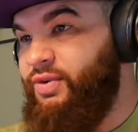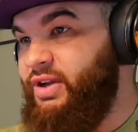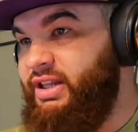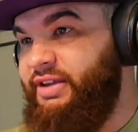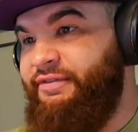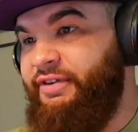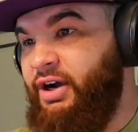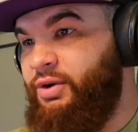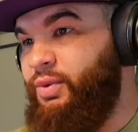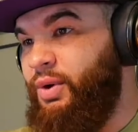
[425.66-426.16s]

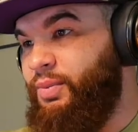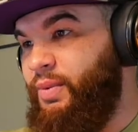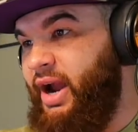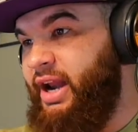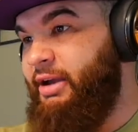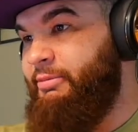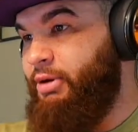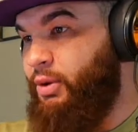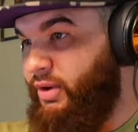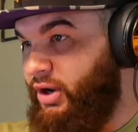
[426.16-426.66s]
really fuck with
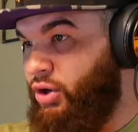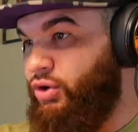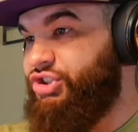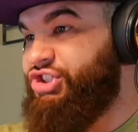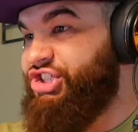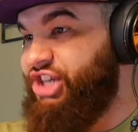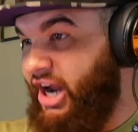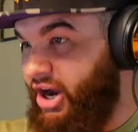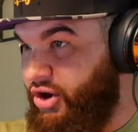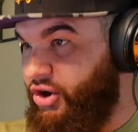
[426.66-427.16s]
Reddit, but we're going to
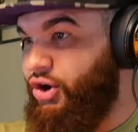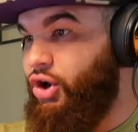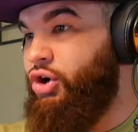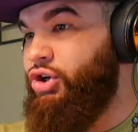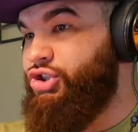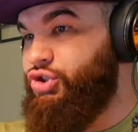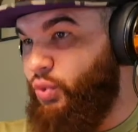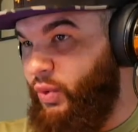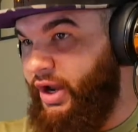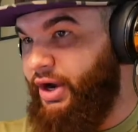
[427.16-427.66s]
share it
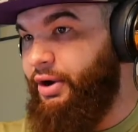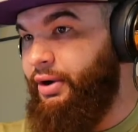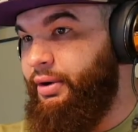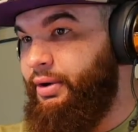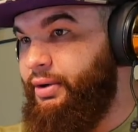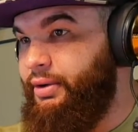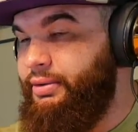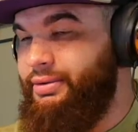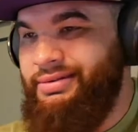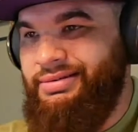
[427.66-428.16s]
on
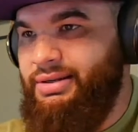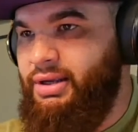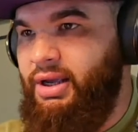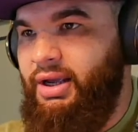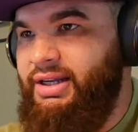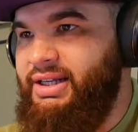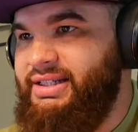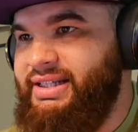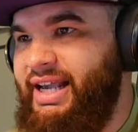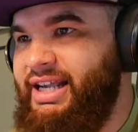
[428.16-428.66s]
Twitter. It's
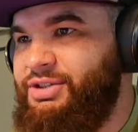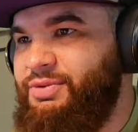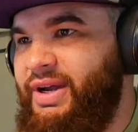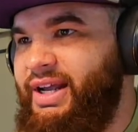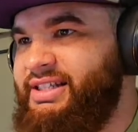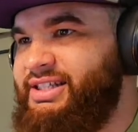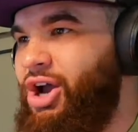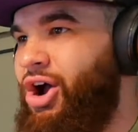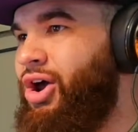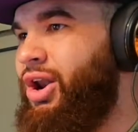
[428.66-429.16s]

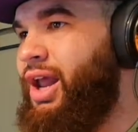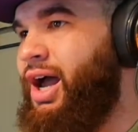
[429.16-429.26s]
all